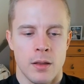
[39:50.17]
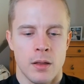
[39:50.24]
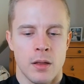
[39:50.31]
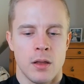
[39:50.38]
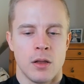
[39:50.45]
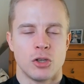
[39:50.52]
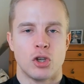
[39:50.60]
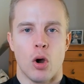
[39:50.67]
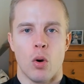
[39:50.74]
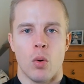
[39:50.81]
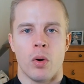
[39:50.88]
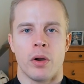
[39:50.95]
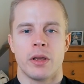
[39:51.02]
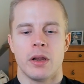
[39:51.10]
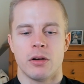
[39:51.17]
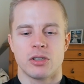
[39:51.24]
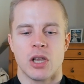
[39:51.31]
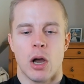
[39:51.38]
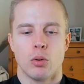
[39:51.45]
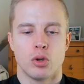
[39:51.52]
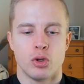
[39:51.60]
So here's
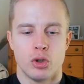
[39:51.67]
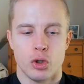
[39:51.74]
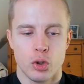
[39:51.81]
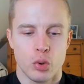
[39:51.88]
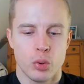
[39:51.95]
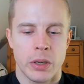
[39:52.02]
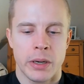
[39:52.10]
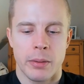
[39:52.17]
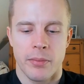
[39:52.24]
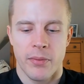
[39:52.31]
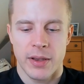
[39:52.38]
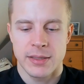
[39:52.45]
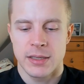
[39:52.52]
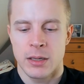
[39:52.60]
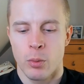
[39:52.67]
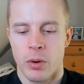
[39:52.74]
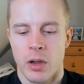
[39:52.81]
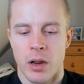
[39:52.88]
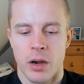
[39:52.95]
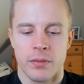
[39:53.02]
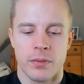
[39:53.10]
how to do intermittent fasting. We're
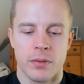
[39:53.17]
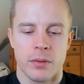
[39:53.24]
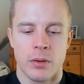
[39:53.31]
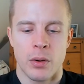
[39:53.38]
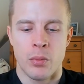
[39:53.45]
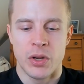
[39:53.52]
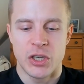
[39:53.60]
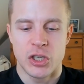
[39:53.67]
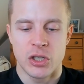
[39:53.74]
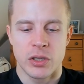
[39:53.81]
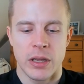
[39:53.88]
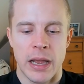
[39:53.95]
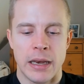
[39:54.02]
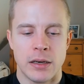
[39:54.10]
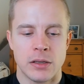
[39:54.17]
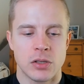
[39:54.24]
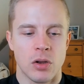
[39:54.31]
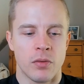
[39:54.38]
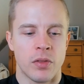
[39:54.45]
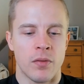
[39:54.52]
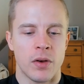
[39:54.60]
kind of reaching the end
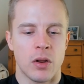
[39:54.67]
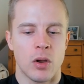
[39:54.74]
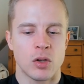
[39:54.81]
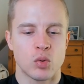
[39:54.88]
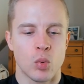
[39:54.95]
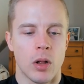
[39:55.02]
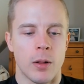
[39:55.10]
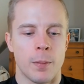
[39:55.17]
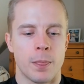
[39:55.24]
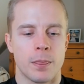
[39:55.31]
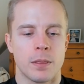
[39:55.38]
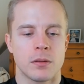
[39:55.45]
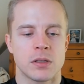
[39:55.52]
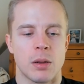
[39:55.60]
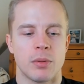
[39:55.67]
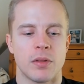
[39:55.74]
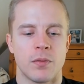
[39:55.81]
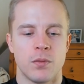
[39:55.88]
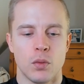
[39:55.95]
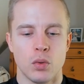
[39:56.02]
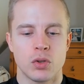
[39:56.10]
of the video as well. Some of the
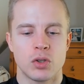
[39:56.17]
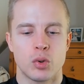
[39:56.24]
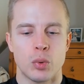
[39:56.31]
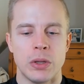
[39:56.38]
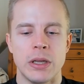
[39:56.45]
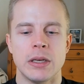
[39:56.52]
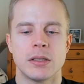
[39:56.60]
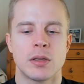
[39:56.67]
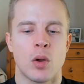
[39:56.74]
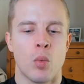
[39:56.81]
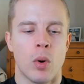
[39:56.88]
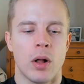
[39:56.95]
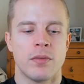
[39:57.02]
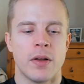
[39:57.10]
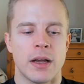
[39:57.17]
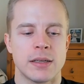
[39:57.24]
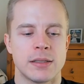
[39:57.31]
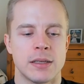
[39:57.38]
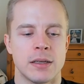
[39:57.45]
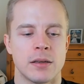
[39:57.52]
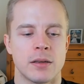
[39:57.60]
foods to eat while fasting.